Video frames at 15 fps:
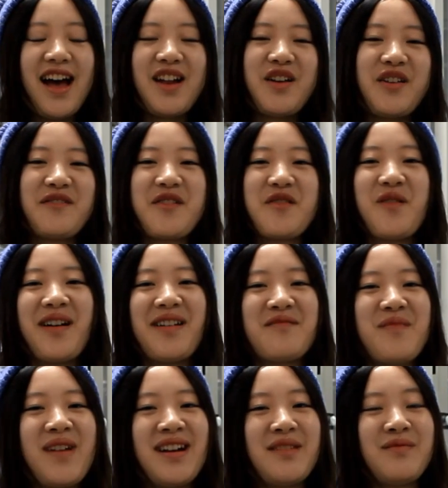Hello
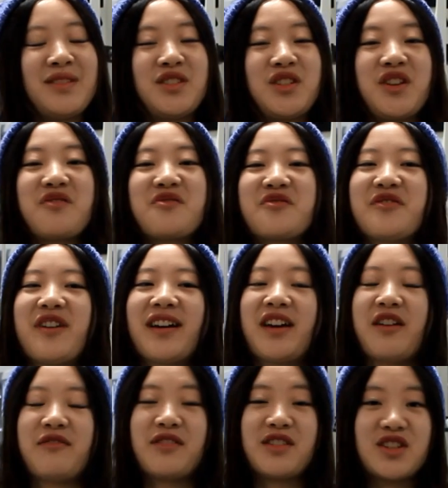everyone, my name is Jing Ru, I
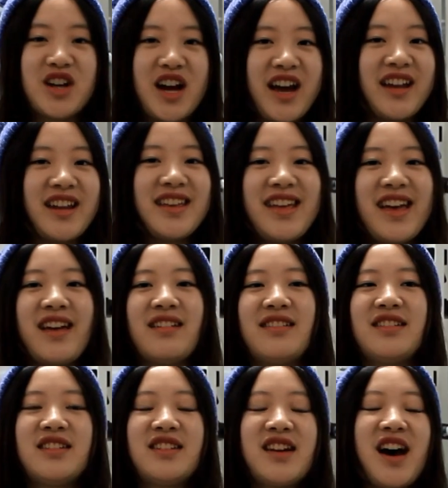come from China
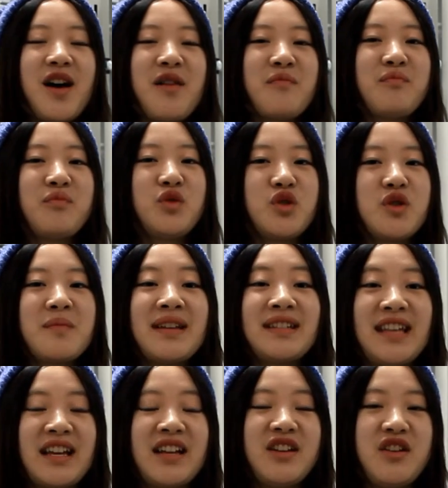and I'm doing
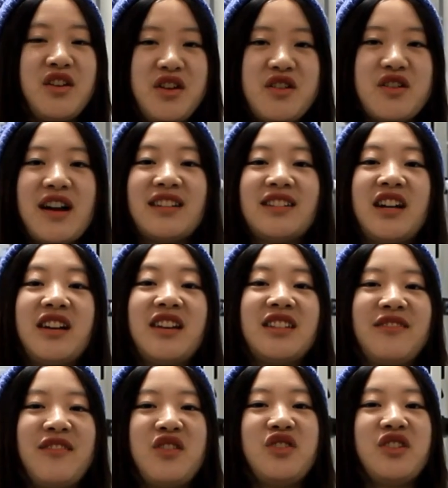my second year here. I
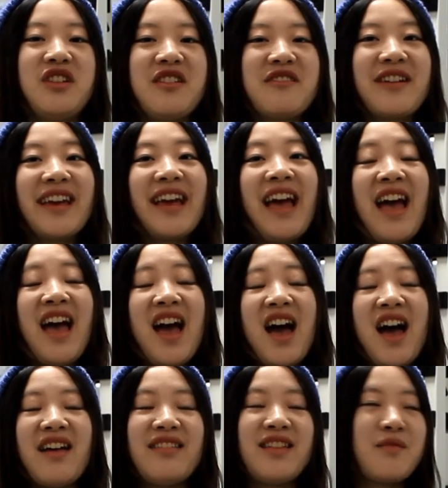study civil engineering
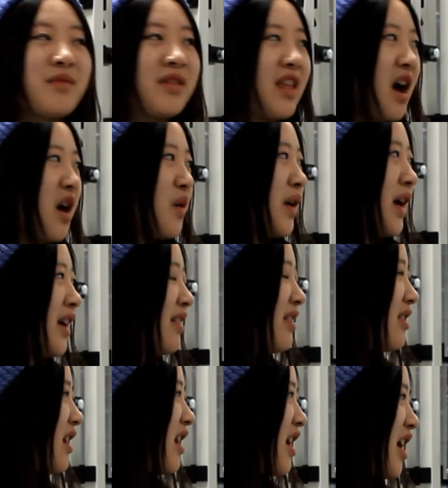and I'm now
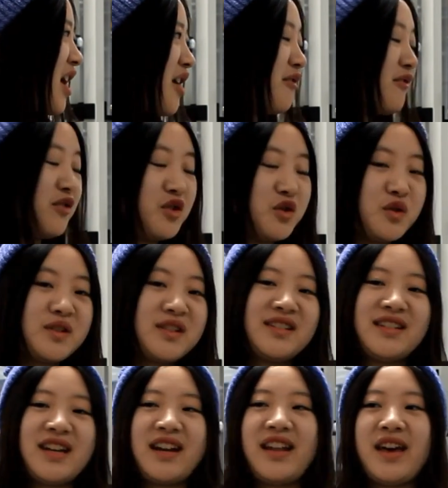in the
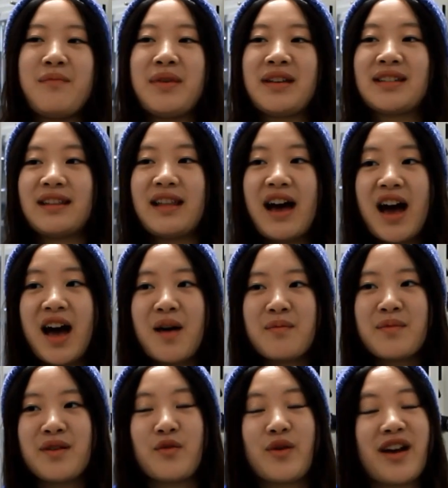Fluid Dynamics
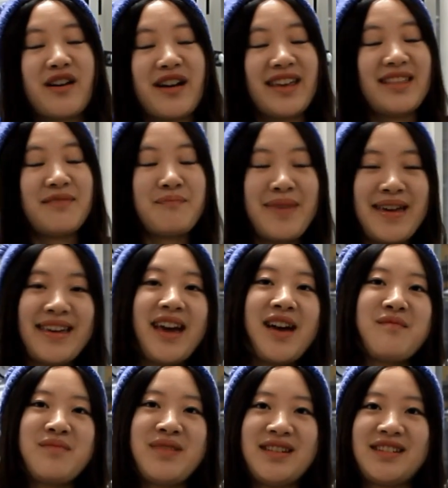lab. We are in Bay
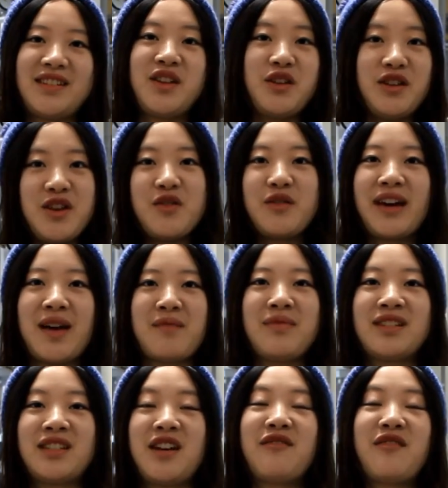Campus, the new
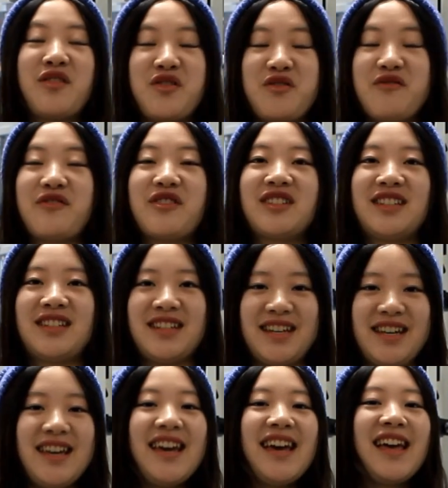campus of our
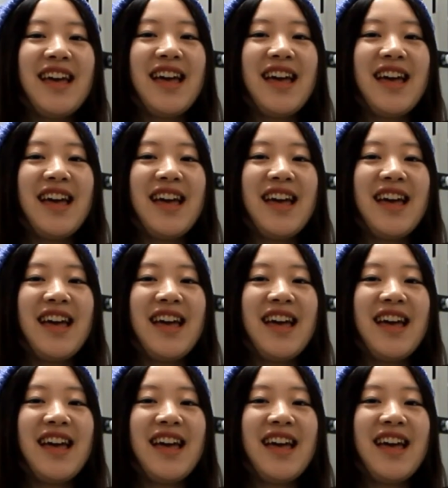university.